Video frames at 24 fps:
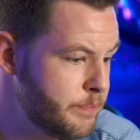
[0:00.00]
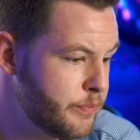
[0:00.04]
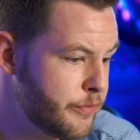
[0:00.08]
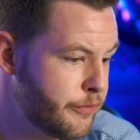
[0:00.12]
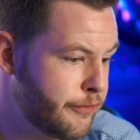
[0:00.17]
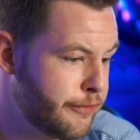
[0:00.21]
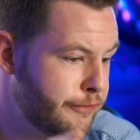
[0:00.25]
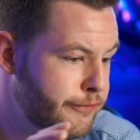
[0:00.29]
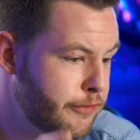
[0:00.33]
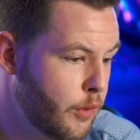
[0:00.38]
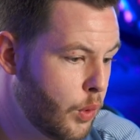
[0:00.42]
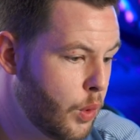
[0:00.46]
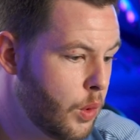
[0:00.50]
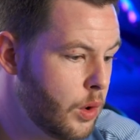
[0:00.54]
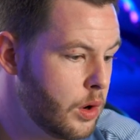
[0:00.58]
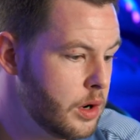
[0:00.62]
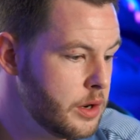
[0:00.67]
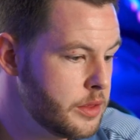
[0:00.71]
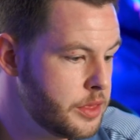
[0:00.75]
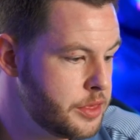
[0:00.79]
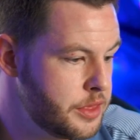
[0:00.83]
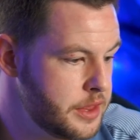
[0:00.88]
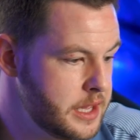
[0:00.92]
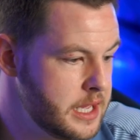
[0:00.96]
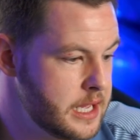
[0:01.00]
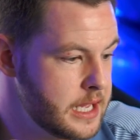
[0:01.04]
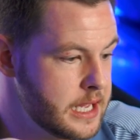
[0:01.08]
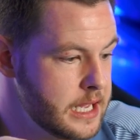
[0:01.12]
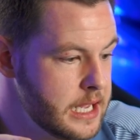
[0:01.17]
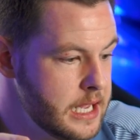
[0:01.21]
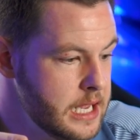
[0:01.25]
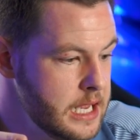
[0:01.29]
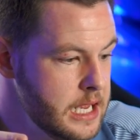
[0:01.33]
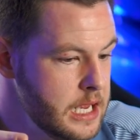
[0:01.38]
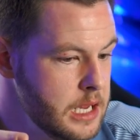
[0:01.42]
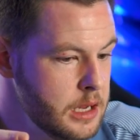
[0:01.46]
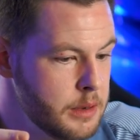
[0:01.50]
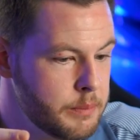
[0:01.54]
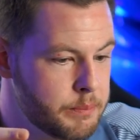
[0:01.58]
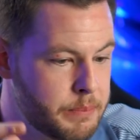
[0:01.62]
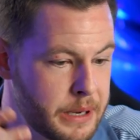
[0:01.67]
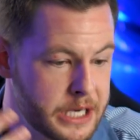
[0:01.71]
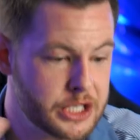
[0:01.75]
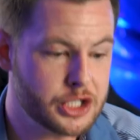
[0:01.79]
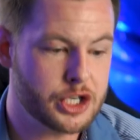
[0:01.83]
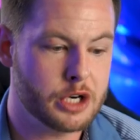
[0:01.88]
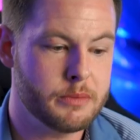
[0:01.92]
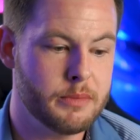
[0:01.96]
For the
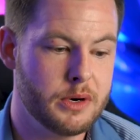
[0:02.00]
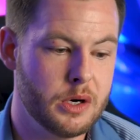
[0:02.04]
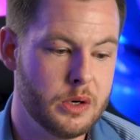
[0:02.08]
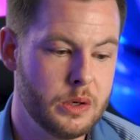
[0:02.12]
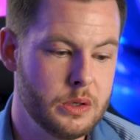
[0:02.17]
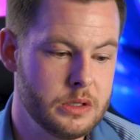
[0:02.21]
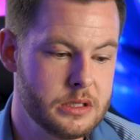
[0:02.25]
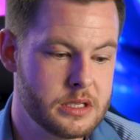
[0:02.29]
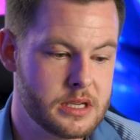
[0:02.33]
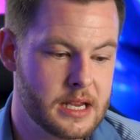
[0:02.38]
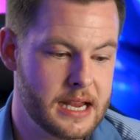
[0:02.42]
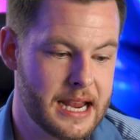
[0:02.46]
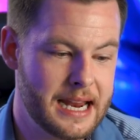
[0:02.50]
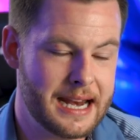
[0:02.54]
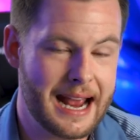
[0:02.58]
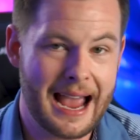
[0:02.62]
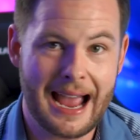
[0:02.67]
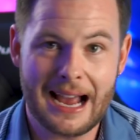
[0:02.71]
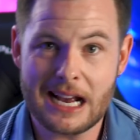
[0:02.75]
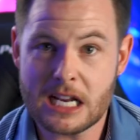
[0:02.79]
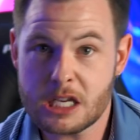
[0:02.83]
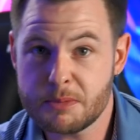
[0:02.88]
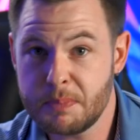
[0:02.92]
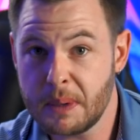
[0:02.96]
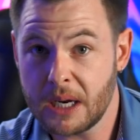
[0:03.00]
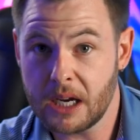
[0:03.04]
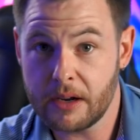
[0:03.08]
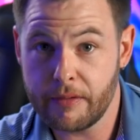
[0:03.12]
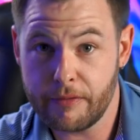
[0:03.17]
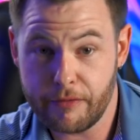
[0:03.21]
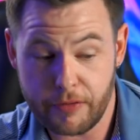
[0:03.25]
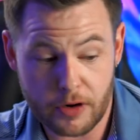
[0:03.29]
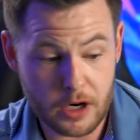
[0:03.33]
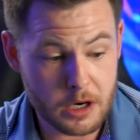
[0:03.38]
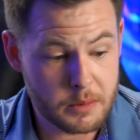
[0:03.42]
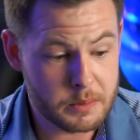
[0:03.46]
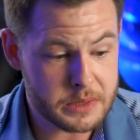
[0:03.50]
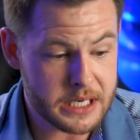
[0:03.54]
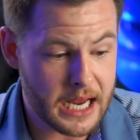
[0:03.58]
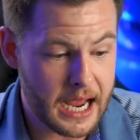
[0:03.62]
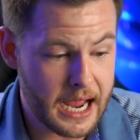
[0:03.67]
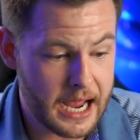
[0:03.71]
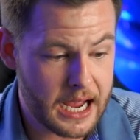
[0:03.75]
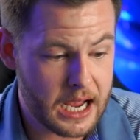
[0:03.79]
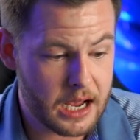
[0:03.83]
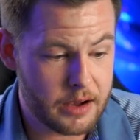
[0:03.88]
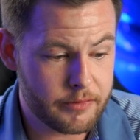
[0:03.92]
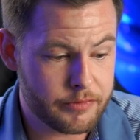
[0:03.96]
picture modes, it has been confirmed to
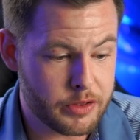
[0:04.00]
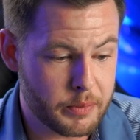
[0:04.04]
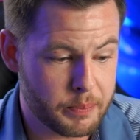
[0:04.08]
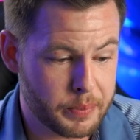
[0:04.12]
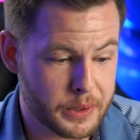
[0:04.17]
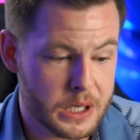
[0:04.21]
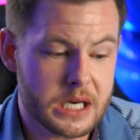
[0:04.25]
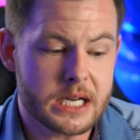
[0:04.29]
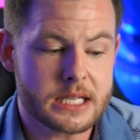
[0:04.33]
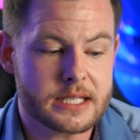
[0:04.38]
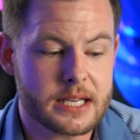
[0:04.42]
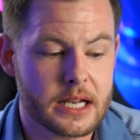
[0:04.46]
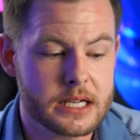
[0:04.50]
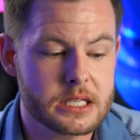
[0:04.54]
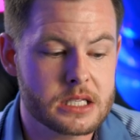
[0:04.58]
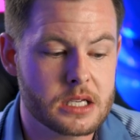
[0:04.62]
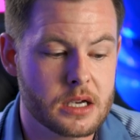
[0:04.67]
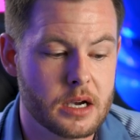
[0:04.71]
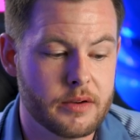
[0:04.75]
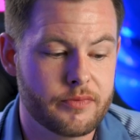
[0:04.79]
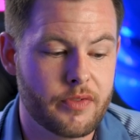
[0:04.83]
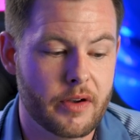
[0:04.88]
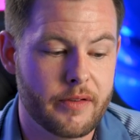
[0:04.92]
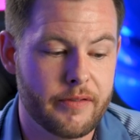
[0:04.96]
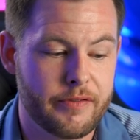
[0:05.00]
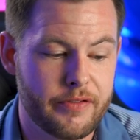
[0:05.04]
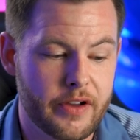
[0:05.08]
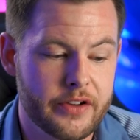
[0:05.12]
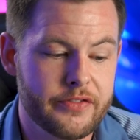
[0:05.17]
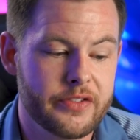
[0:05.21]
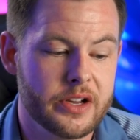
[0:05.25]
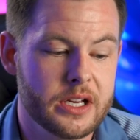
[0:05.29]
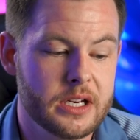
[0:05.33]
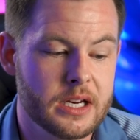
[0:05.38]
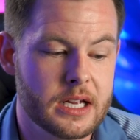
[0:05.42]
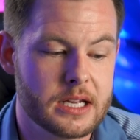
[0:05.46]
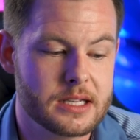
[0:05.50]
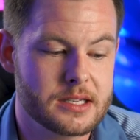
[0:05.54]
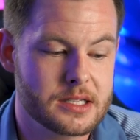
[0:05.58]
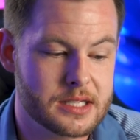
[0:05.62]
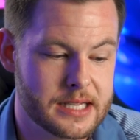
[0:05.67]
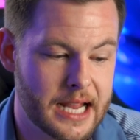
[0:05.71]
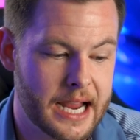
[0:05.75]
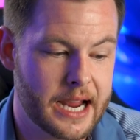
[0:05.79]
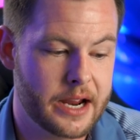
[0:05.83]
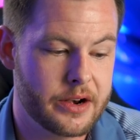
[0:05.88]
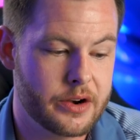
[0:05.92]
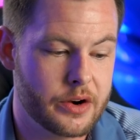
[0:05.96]
have the presets of Vivid,
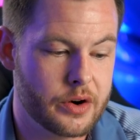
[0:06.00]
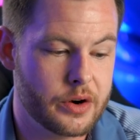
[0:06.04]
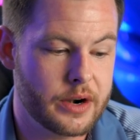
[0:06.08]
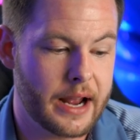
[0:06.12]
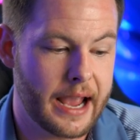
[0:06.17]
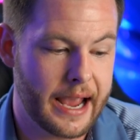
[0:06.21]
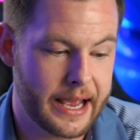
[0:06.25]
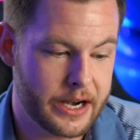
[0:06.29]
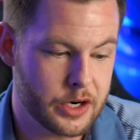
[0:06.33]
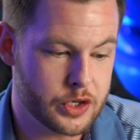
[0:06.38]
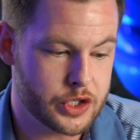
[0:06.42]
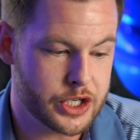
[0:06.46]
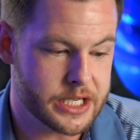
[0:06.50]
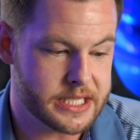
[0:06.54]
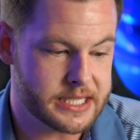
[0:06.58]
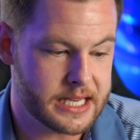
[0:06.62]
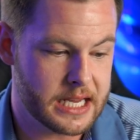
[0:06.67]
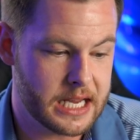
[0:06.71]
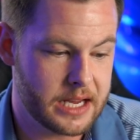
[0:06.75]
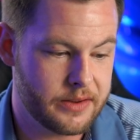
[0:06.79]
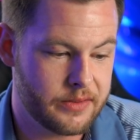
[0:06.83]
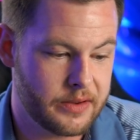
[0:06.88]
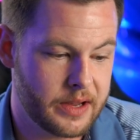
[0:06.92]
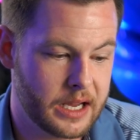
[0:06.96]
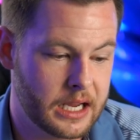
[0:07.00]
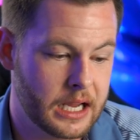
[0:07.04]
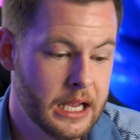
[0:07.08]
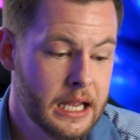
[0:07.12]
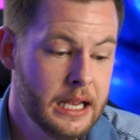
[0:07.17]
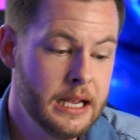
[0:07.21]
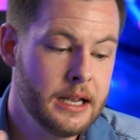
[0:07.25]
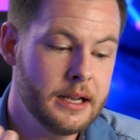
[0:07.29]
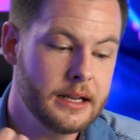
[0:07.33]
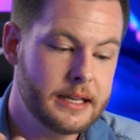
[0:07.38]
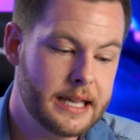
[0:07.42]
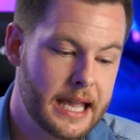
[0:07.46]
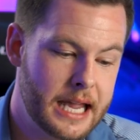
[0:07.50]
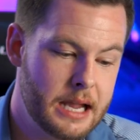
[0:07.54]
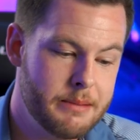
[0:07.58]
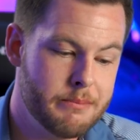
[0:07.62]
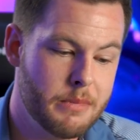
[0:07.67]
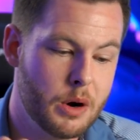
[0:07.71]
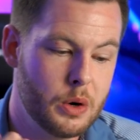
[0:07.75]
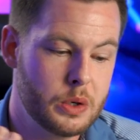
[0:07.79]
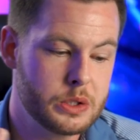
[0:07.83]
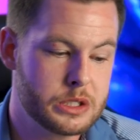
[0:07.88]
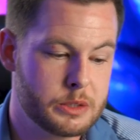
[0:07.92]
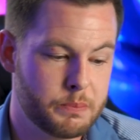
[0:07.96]
Standard, Energy Saving, Game
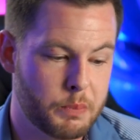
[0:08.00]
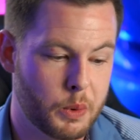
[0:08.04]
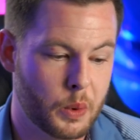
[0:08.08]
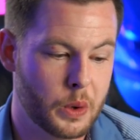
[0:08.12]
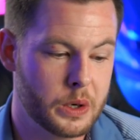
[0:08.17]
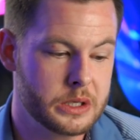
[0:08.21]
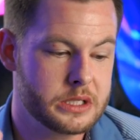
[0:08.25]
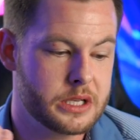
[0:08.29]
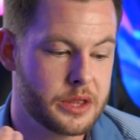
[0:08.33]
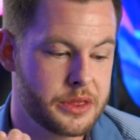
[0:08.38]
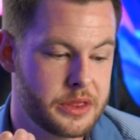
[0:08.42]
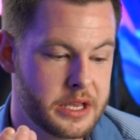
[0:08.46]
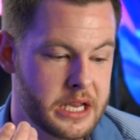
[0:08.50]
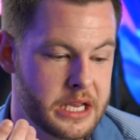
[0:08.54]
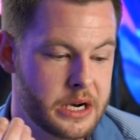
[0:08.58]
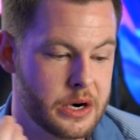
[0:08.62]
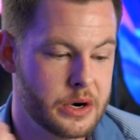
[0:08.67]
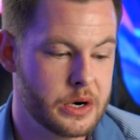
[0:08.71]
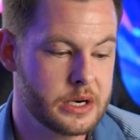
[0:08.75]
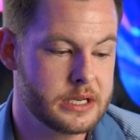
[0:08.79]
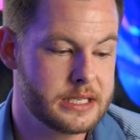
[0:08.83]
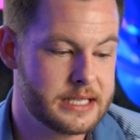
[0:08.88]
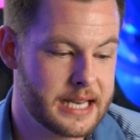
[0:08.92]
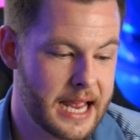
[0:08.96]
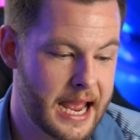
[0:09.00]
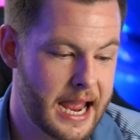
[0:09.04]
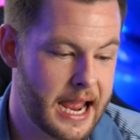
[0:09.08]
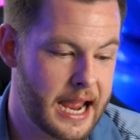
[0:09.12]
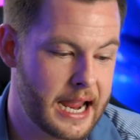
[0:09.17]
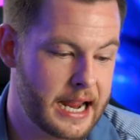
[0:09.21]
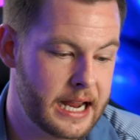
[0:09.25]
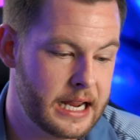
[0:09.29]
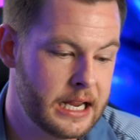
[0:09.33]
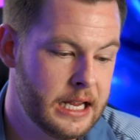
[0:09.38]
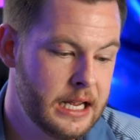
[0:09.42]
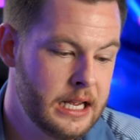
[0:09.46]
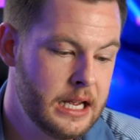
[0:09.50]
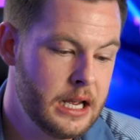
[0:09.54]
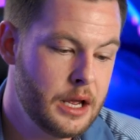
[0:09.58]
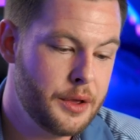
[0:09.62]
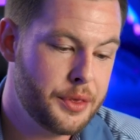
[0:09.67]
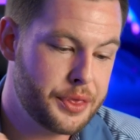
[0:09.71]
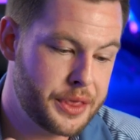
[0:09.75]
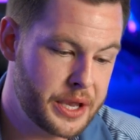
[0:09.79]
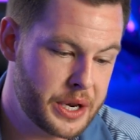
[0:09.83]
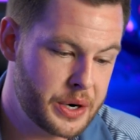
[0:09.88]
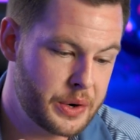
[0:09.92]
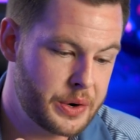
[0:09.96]
Mode, Sports, Theater, Day,
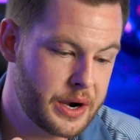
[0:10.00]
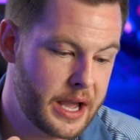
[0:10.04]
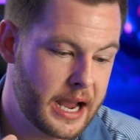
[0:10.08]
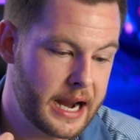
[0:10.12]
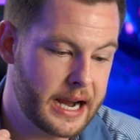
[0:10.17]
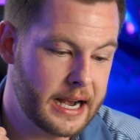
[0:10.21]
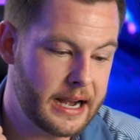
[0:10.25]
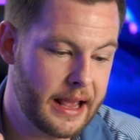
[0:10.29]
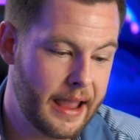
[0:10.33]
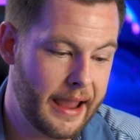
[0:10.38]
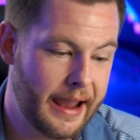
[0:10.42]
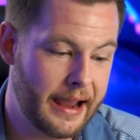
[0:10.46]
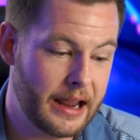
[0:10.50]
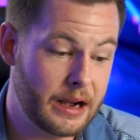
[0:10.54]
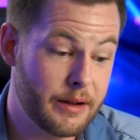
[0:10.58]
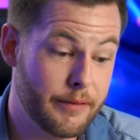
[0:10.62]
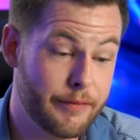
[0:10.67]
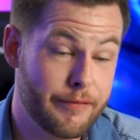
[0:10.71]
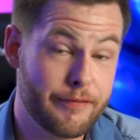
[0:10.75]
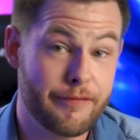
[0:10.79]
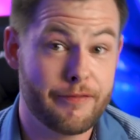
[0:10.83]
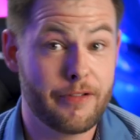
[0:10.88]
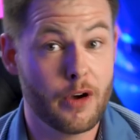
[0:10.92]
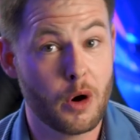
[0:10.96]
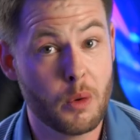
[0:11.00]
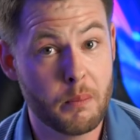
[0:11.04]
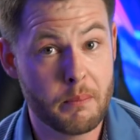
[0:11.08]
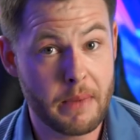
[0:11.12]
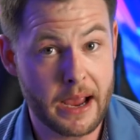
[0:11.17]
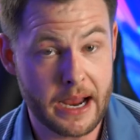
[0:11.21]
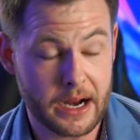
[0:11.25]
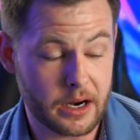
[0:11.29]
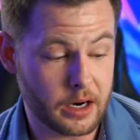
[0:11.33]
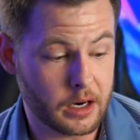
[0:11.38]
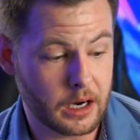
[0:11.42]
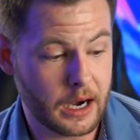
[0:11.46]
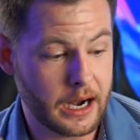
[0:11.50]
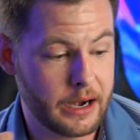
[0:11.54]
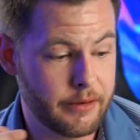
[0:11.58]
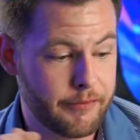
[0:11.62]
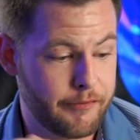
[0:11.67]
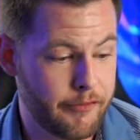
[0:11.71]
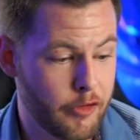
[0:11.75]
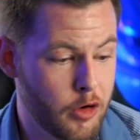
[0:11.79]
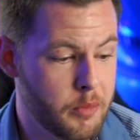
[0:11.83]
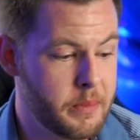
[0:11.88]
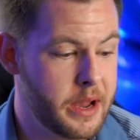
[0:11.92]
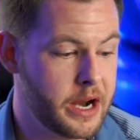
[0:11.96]
Theater Night, and Filmmaker. And
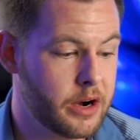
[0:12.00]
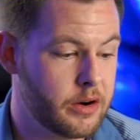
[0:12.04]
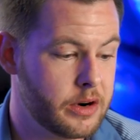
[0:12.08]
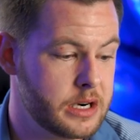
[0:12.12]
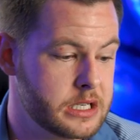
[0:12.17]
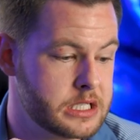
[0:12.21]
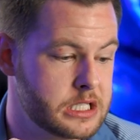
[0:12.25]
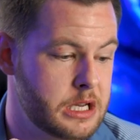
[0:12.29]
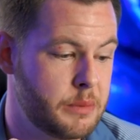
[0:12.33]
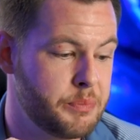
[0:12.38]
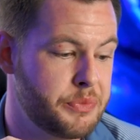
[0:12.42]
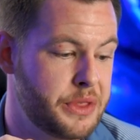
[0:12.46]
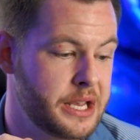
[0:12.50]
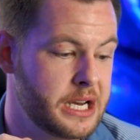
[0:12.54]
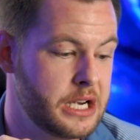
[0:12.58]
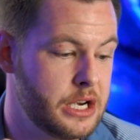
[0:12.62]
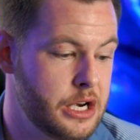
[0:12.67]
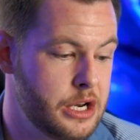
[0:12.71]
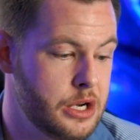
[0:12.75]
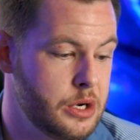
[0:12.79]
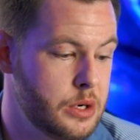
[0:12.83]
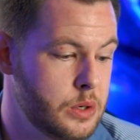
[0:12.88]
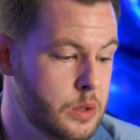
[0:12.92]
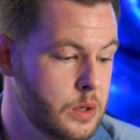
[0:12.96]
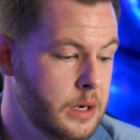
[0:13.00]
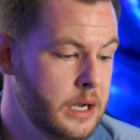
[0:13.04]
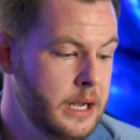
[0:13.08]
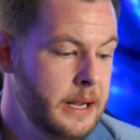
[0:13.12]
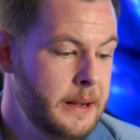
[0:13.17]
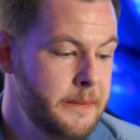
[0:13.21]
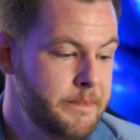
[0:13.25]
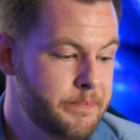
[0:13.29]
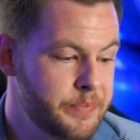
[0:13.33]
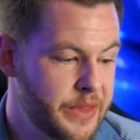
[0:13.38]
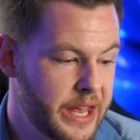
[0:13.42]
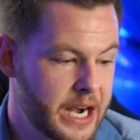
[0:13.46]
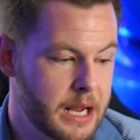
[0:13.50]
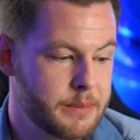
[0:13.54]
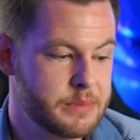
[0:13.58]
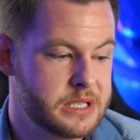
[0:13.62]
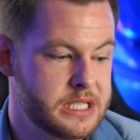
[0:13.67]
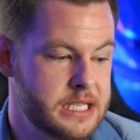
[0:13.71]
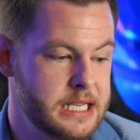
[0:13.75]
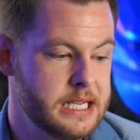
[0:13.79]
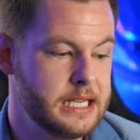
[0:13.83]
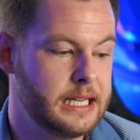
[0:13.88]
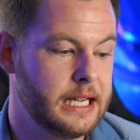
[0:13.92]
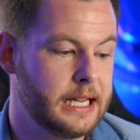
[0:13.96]
Filmmaker is something new that I'm
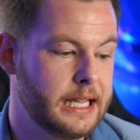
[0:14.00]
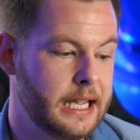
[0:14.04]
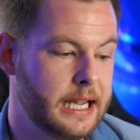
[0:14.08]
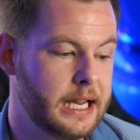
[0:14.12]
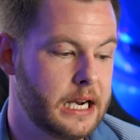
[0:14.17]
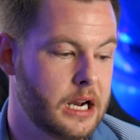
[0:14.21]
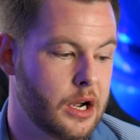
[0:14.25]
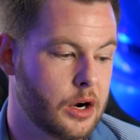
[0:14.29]
seeing again